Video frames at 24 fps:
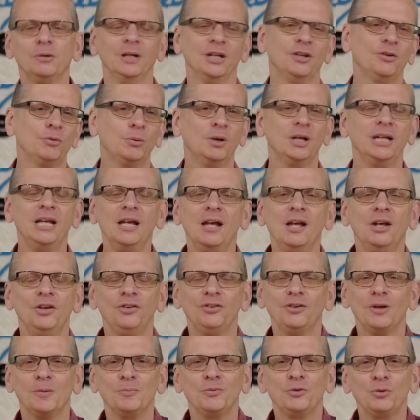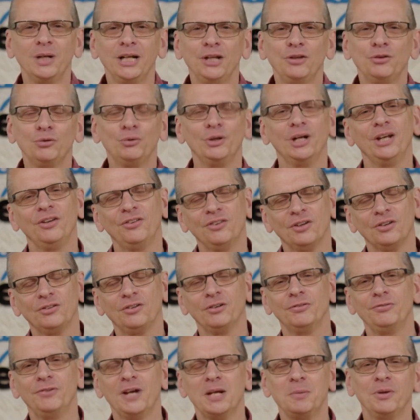That's why Psalm 23 is such a
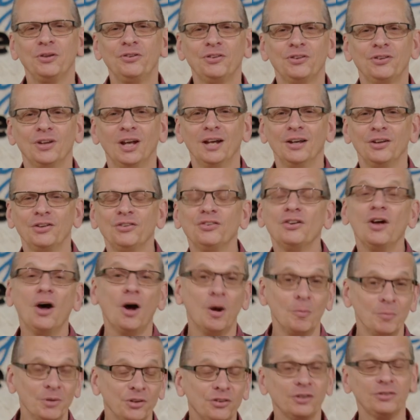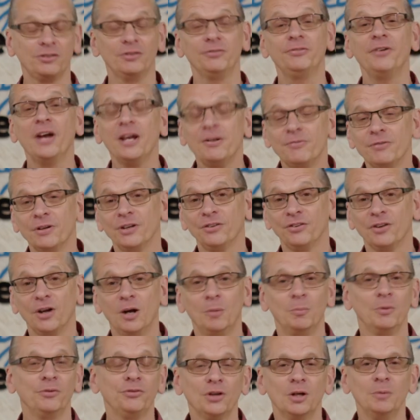famous psalm and such a favorite psalm
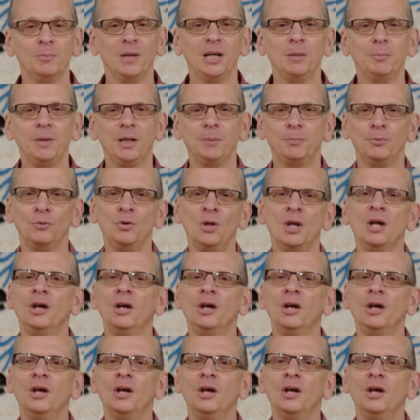of so many people.